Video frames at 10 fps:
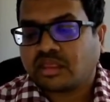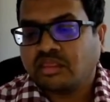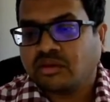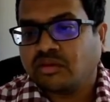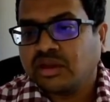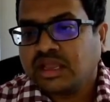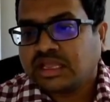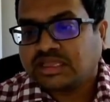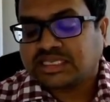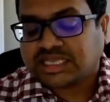So
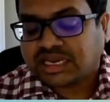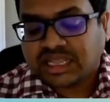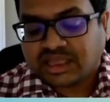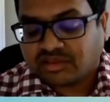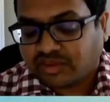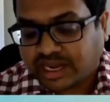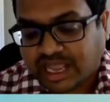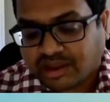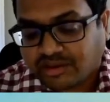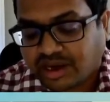this technique is very
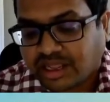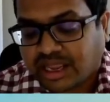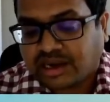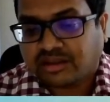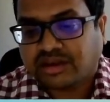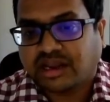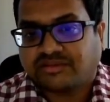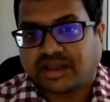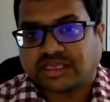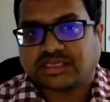accurate and it is really
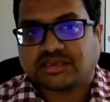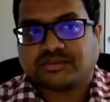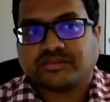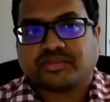fast.